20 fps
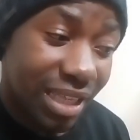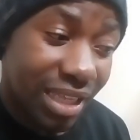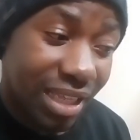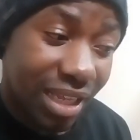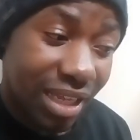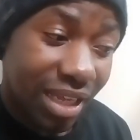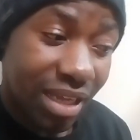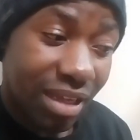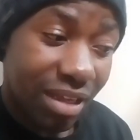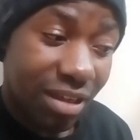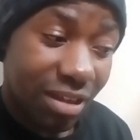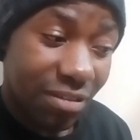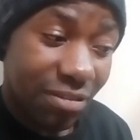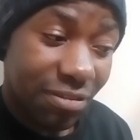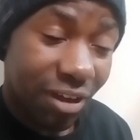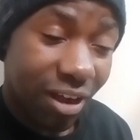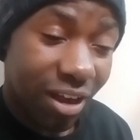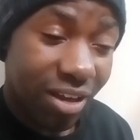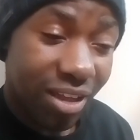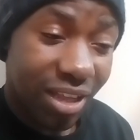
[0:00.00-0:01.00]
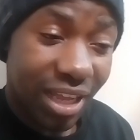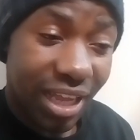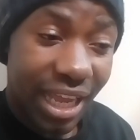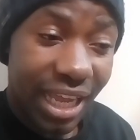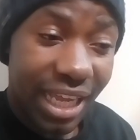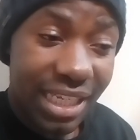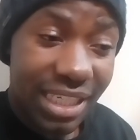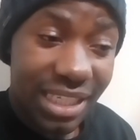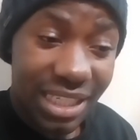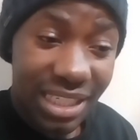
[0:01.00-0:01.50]
the father
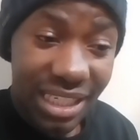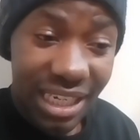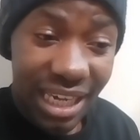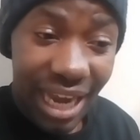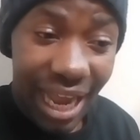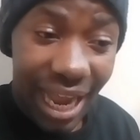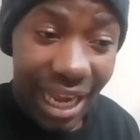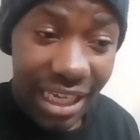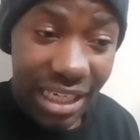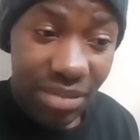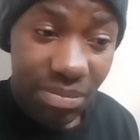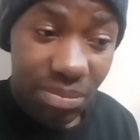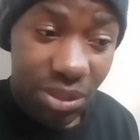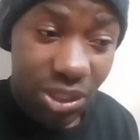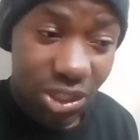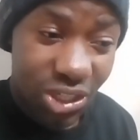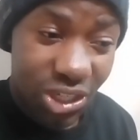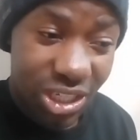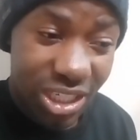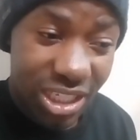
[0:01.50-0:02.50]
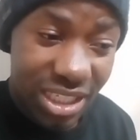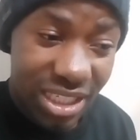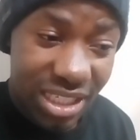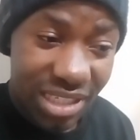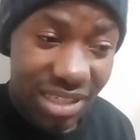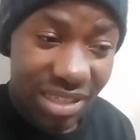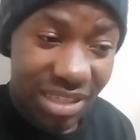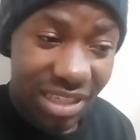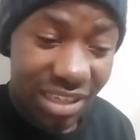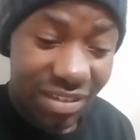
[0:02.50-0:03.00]
had denied
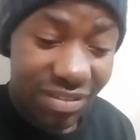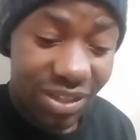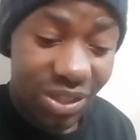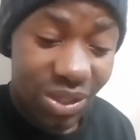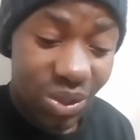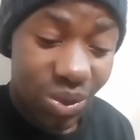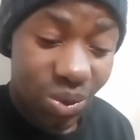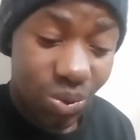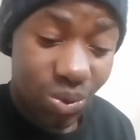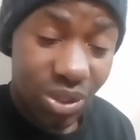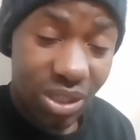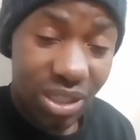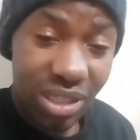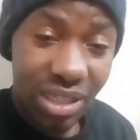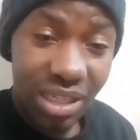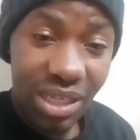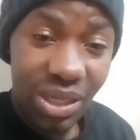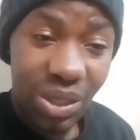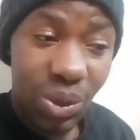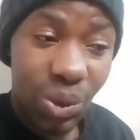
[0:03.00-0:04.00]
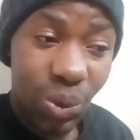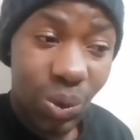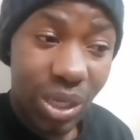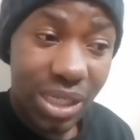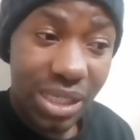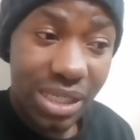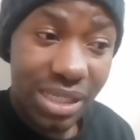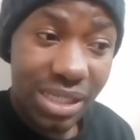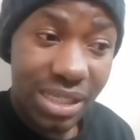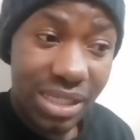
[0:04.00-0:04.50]
paternity, even though he
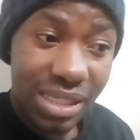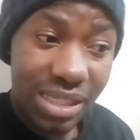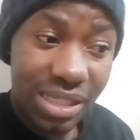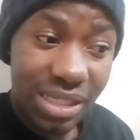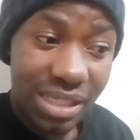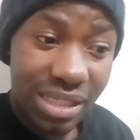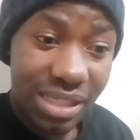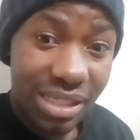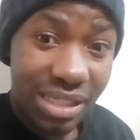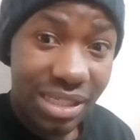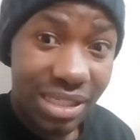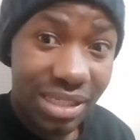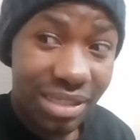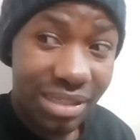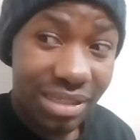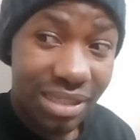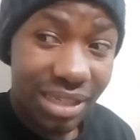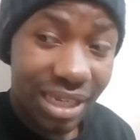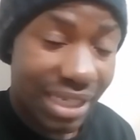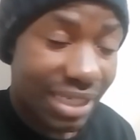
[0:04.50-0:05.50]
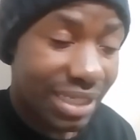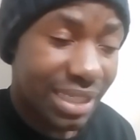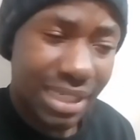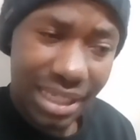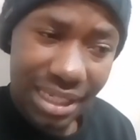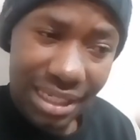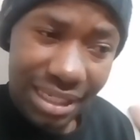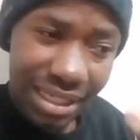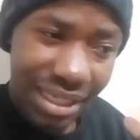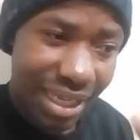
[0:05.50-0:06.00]
was
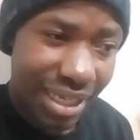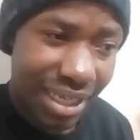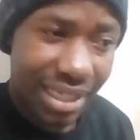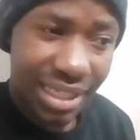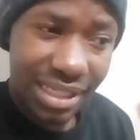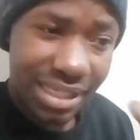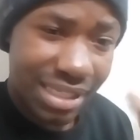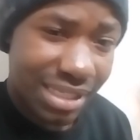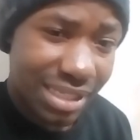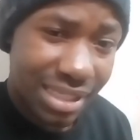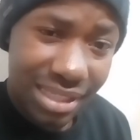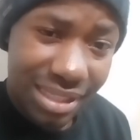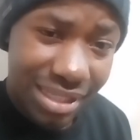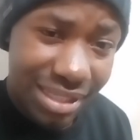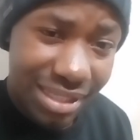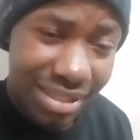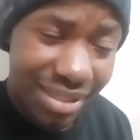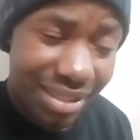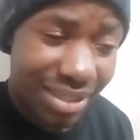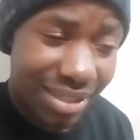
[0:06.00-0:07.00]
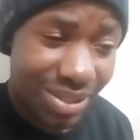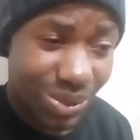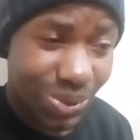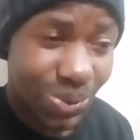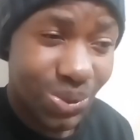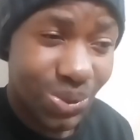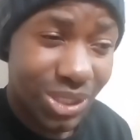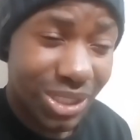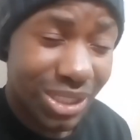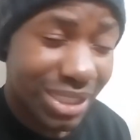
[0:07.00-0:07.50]
dating, I guess, the
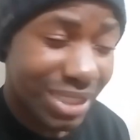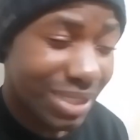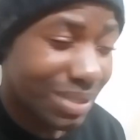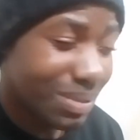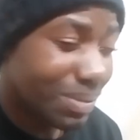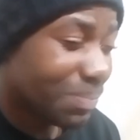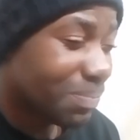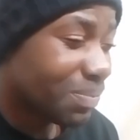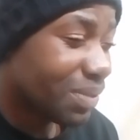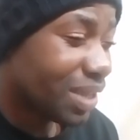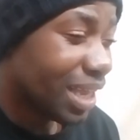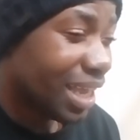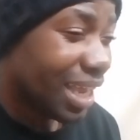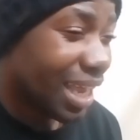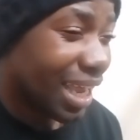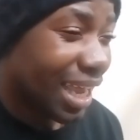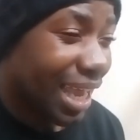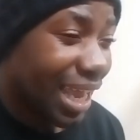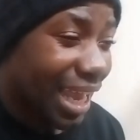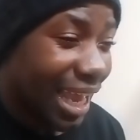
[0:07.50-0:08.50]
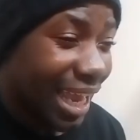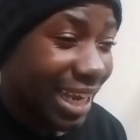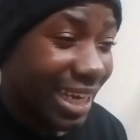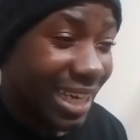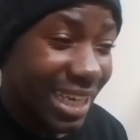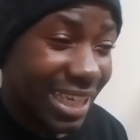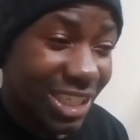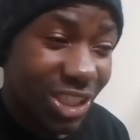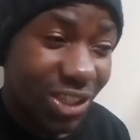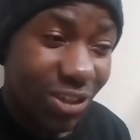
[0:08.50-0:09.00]
student. And
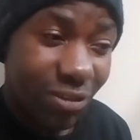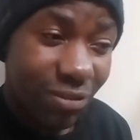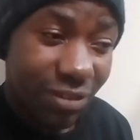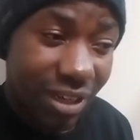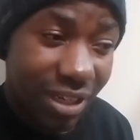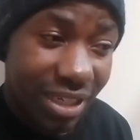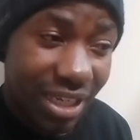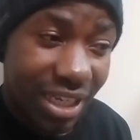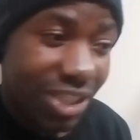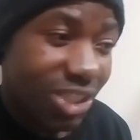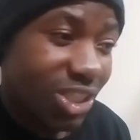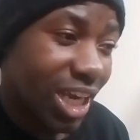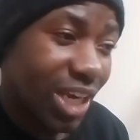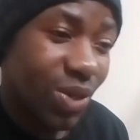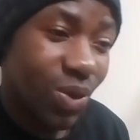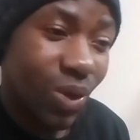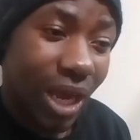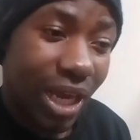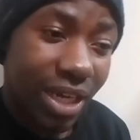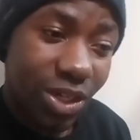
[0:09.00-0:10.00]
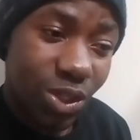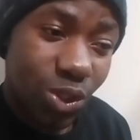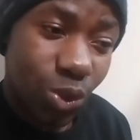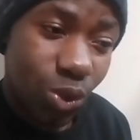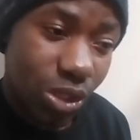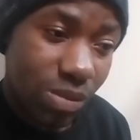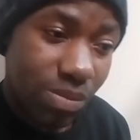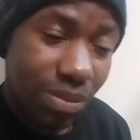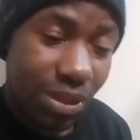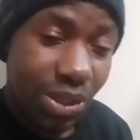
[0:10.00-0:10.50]
then she felt that she had no other
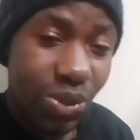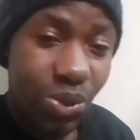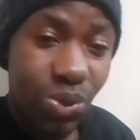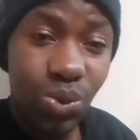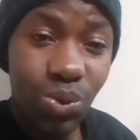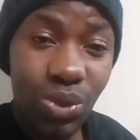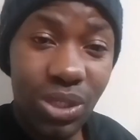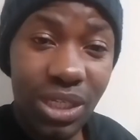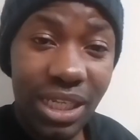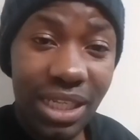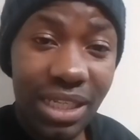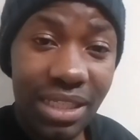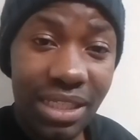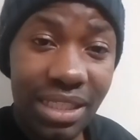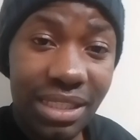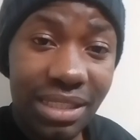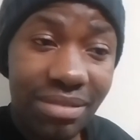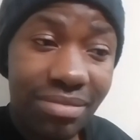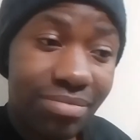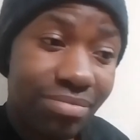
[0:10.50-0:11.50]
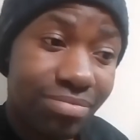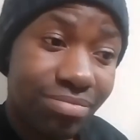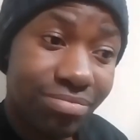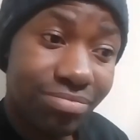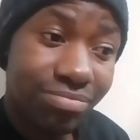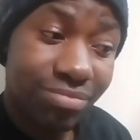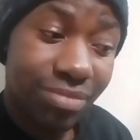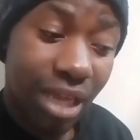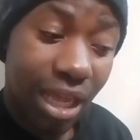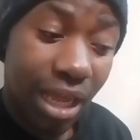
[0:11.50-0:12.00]
choice but to then
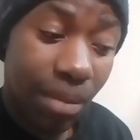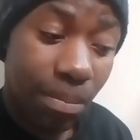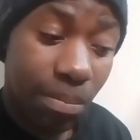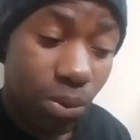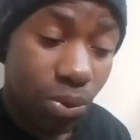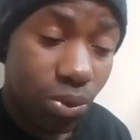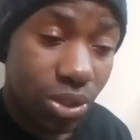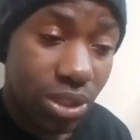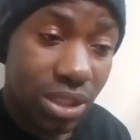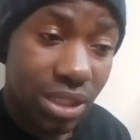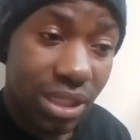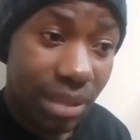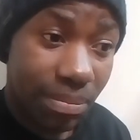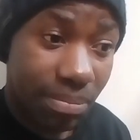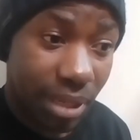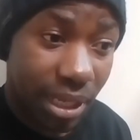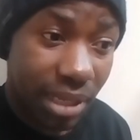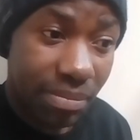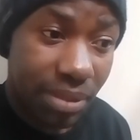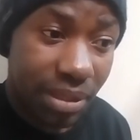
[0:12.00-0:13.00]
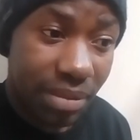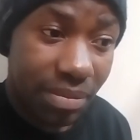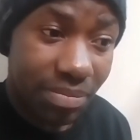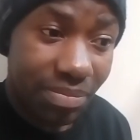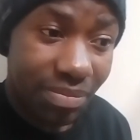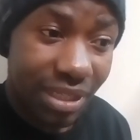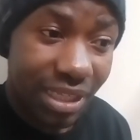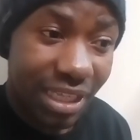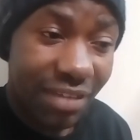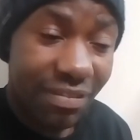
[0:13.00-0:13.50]
abort the baby,
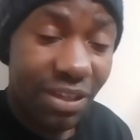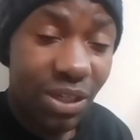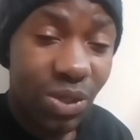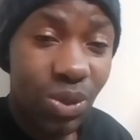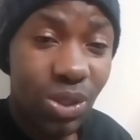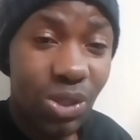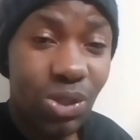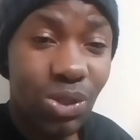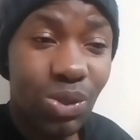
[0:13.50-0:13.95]
even though